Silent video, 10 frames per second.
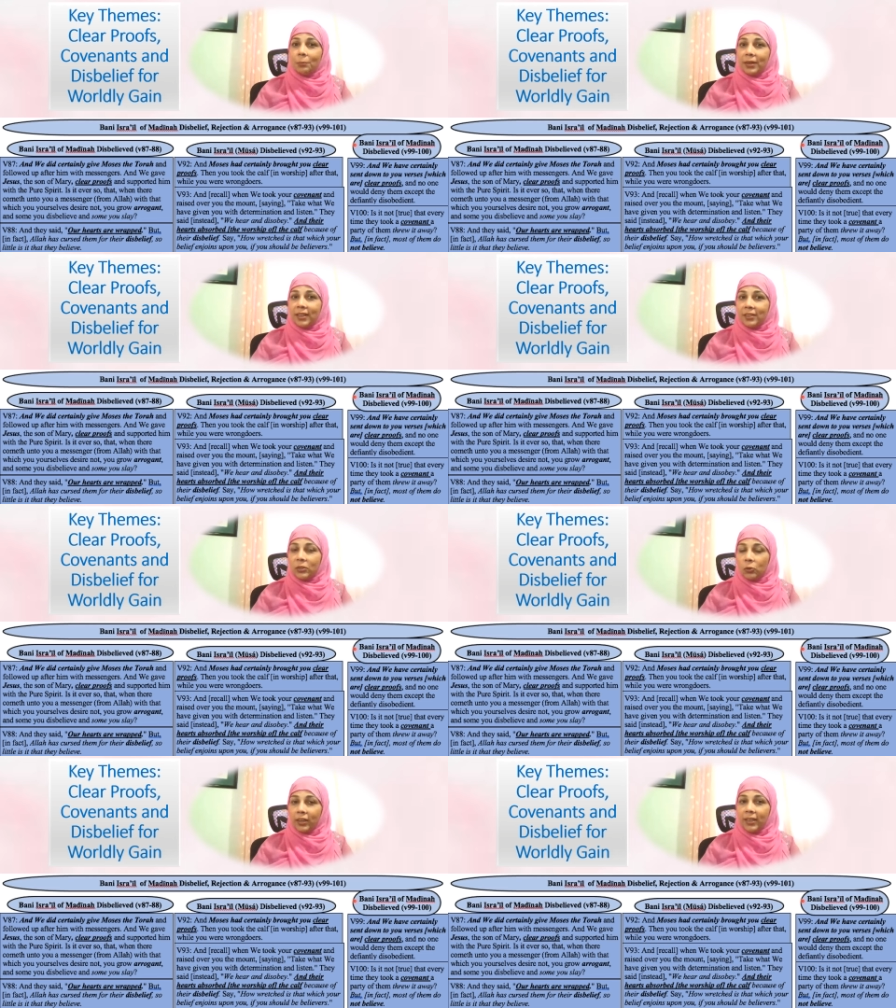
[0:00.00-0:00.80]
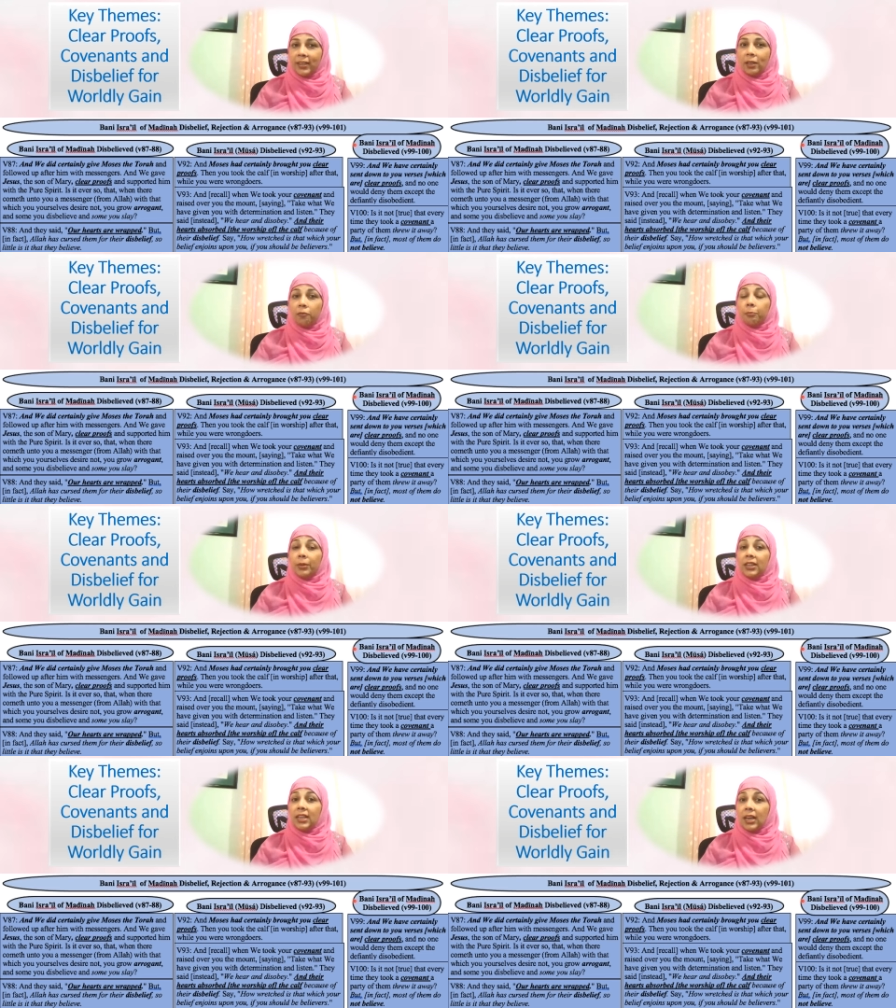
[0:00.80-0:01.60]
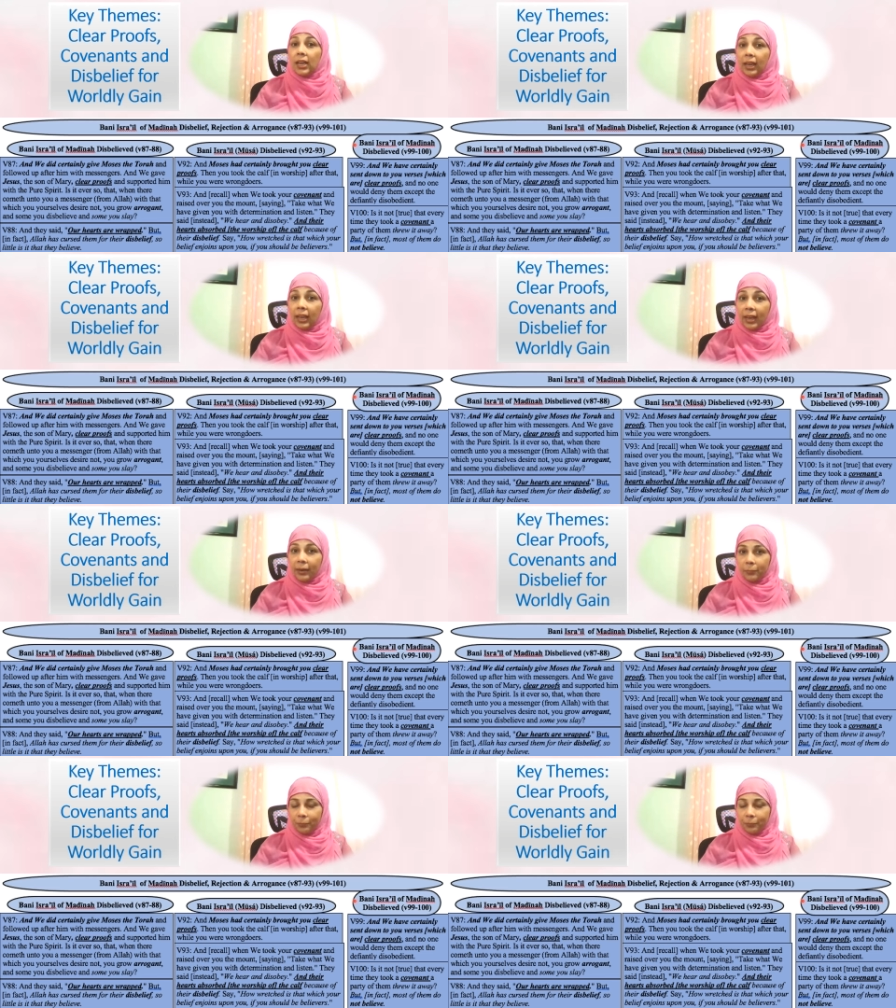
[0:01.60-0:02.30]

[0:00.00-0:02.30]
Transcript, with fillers: Bani Israel of Medina again.